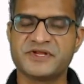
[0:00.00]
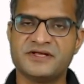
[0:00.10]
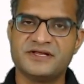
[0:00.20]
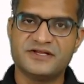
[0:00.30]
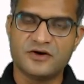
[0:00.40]

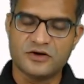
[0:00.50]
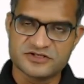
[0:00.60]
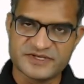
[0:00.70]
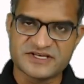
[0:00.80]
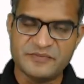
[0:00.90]
There will also
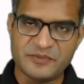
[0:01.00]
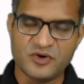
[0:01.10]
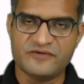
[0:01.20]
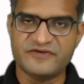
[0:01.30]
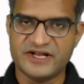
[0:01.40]
be some people
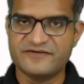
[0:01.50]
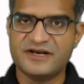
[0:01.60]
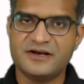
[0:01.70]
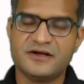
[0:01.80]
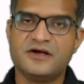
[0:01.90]
who have done
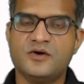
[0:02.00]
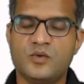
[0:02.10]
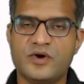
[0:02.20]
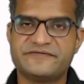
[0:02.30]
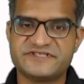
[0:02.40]
well,
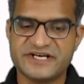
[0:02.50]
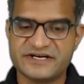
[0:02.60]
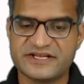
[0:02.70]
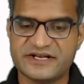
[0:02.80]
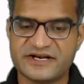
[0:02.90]
who have checked
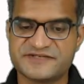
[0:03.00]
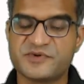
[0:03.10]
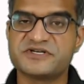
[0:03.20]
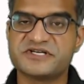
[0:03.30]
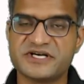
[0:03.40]

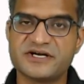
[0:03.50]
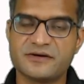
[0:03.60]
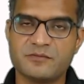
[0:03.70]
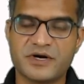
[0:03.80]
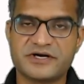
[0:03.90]
response sheet,
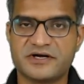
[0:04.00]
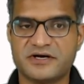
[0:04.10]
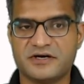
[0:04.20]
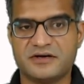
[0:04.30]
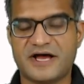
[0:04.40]
but
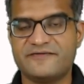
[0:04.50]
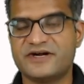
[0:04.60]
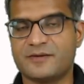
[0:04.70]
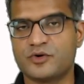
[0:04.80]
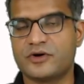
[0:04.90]
haven't
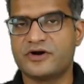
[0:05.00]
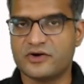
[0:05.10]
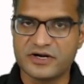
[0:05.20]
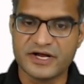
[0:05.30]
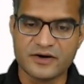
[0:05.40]
uploaded
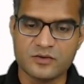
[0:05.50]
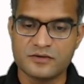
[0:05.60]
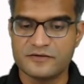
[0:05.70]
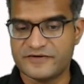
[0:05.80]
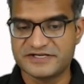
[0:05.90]
on Cracku.
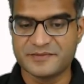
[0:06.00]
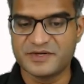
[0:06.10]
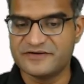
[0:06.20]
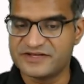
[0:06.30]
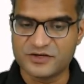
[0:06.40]
For example,
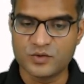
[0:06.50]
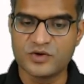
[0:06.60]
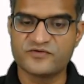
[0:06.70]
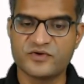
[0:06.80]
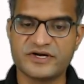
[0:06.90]
even the
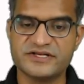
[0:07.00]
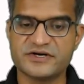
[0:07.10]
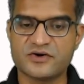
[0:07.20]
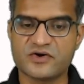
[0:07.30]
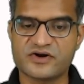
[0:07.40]
204 guy that
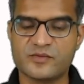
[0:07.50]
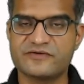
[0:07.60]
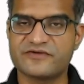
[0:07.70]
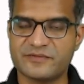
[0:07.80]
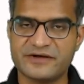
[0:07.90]
you're talking about
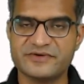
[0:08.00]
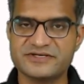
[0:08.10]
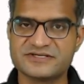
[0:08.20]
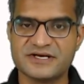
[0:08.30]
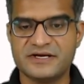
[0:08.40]
from
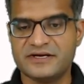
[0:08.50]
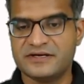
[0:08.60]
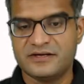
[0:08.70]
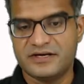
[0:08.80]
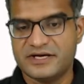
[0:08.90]
IMS,
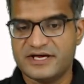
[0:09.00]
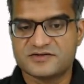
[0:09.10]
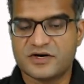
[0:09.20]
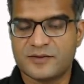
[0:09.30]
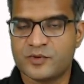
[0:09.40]
he has
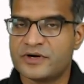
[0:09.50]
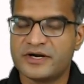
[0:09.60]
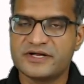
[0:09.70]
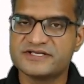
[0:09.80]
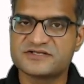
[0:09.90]
not
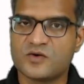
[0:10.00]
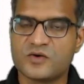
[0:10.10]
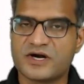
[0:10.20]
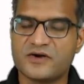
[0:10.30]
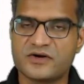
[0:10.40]
uploaded his
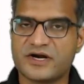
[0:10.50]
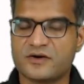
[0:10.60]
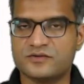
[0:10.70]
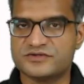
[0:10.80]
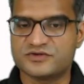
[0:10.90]
scorecard on
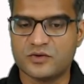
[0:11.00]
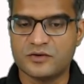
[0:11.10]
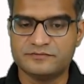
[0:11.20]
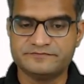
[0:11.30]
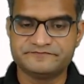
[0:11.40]
Cracku.
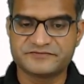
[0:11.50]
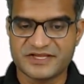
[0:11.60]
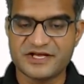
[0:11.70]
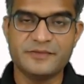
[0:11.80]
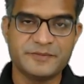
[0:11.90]
So
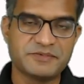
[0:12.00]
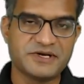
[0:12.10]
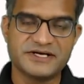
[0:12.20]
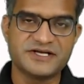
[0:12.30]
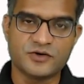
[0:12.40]
there'll be people
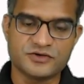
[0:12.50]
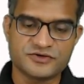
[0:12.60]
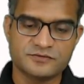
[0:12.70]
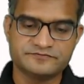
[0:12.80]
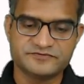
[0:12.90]
like that
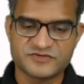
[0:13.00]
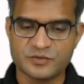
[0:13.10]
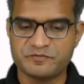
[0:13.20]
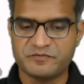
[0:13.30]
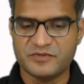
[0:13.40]
also.
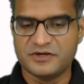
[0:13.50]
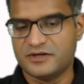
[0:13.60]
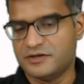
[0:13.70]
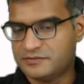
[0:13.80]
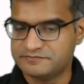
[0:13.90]
So
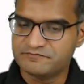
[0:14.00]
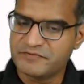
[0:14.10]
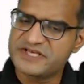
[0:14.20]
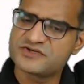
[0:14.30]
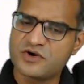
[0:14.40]

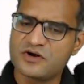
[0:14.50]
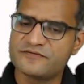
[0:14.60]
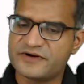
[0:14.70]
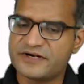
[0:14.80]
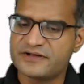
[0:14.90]
based on all
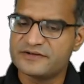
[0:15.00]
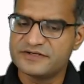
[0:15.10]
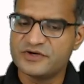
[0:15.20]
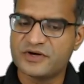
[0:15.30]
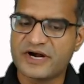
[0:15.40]
of it,
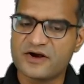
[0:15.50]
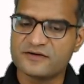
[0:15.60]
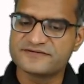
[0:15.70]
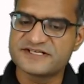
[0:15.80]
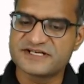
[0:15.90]
your rank
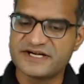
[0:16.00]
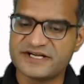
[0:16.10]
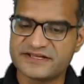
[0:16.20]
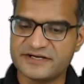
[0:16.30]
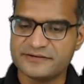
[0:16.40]
of
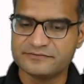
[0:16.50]
693